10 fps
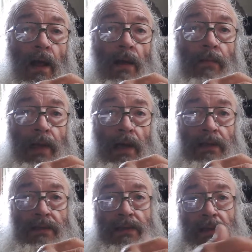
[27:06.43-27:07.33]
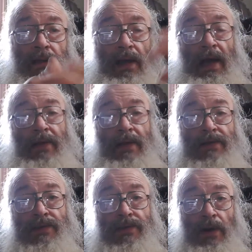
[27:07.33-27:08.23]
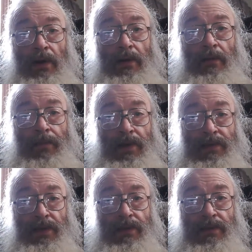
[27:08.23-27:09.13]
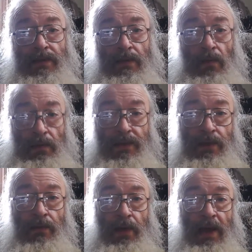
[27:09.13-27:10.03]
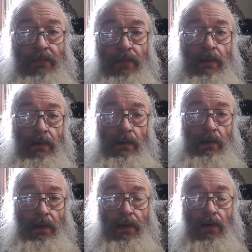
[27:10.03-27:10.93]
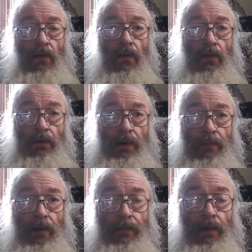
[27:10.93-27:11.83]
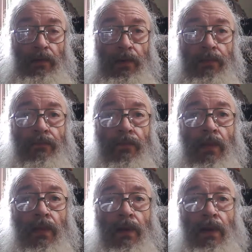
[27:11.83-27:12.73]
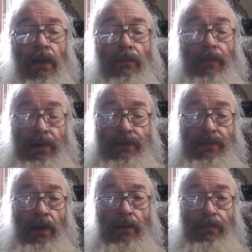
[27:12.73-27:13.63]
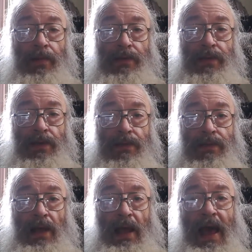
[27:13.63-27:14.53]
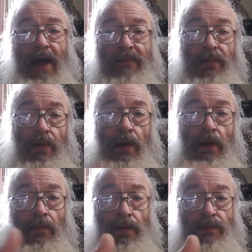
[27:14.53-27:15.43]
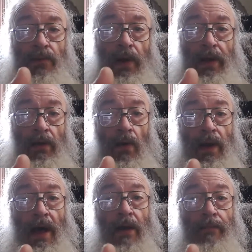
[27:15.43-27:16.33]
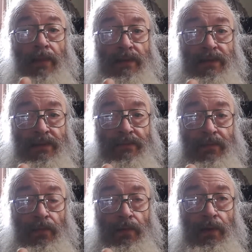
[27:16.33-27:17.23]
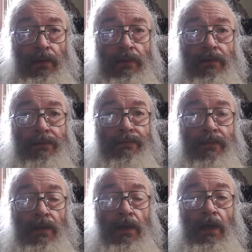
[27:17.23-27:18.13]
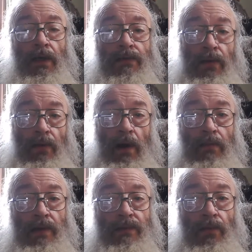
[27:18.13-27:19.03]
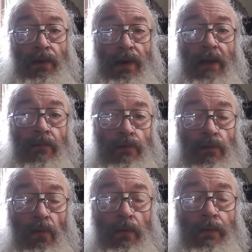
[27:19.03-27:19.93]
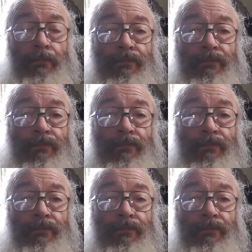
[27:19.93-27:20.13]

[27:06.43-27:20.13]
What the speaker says: Because the guy that started the business was in New Haven in the old creamery building, but he started the business after the hardware store had gone out of business a few years. So the hardware store never sold them.